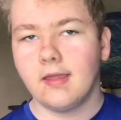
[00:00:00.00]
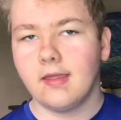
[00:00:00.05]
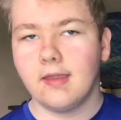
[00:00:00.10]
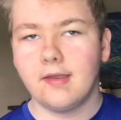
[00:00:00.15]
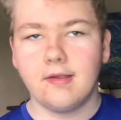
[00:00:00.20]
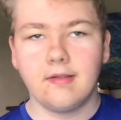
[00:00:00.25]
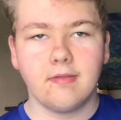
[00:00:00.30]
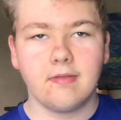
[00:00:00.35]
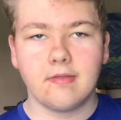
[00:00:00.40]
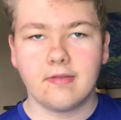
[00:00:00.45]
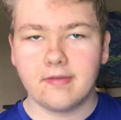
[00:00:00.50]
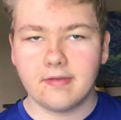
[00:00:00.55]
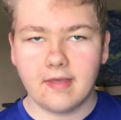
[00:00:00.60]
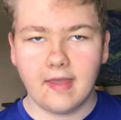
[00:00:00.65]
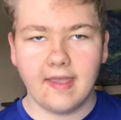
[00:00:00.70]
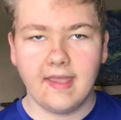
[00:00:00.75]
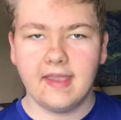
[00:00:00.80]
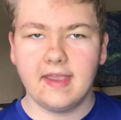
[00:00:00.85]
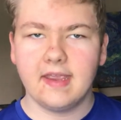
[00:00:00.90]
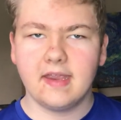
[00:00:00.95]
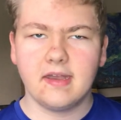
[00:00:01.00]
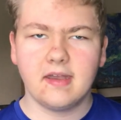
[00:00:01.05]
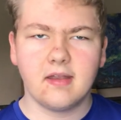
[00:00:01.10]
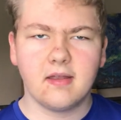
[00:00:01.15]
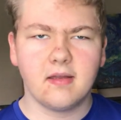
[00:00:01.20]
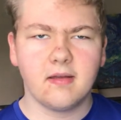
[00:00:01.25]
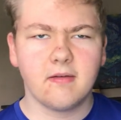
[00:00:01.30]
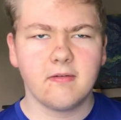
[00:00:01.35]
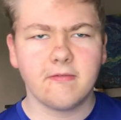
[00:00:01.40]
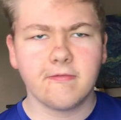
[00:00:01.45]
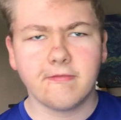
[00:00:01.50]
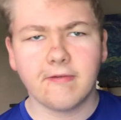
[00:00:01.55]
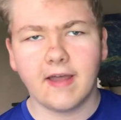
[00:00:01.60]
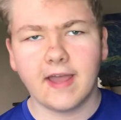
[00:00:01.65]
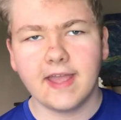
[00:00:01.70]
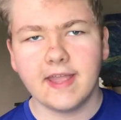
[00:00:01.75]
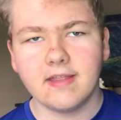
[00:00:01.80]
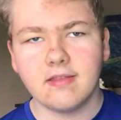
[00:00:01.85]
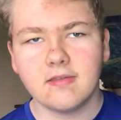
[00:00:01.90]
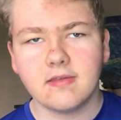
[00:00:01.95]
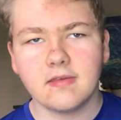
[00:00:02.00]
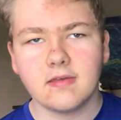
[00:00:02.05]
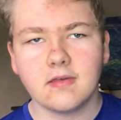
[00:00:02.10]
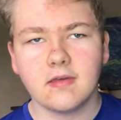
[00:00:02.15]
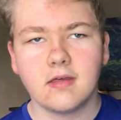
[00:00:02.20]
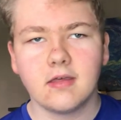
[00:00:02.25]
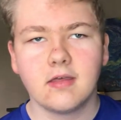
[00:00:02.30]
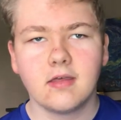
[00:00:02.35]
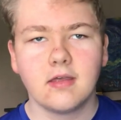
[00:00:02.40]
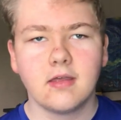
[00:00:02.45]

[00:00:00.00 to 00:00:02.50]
an insane fight